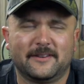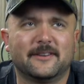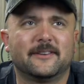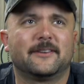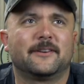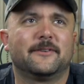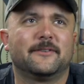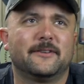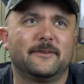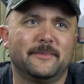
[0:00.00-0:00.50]
You're going
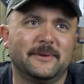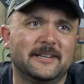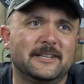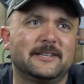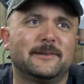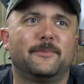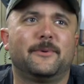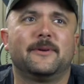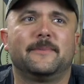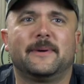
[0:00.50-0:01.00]
to go there be
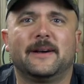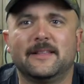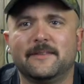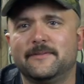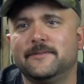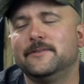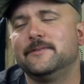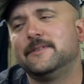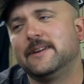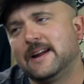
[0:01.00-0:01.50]
disappointed by the
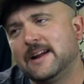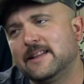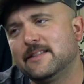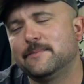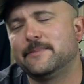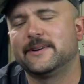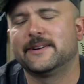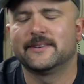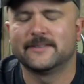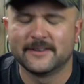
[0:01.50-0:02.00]
food and
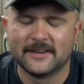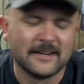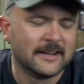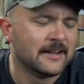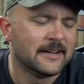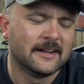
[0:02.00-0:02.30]
the beer